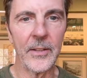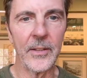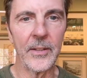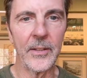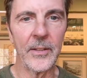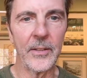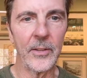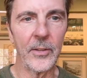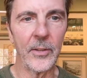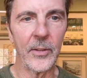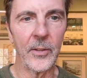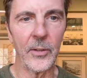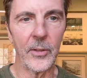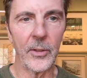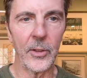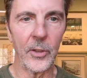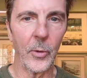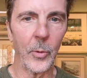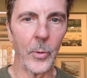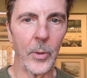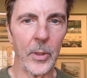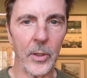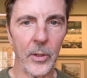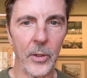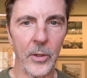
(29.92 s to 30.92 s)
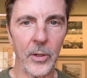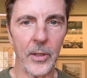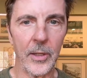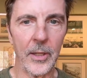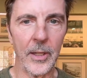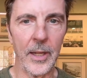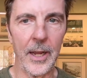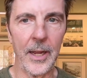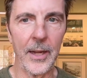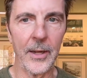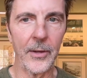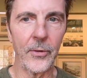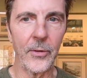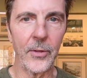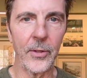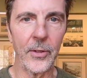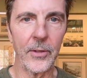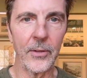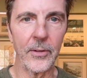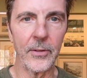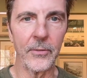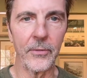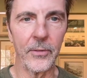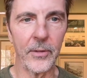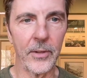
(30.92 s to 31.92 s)
you you will learn a lot
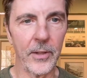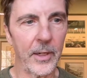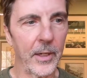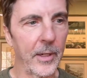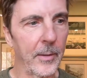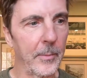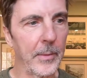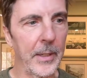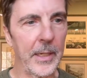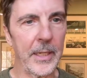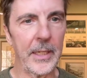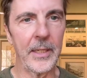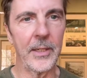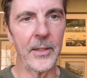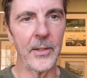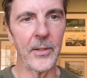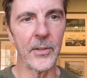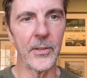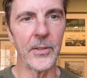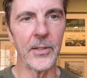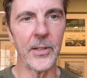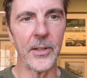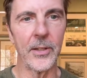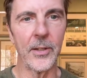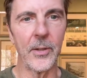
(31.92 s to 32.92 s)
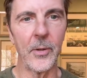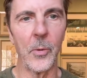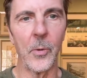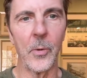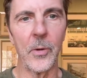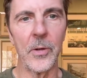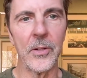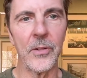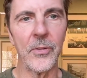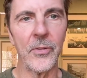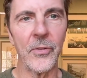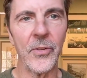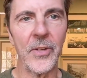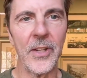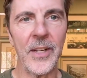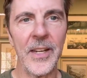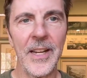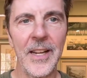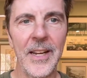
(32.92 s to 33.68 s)
for their many years in the courts.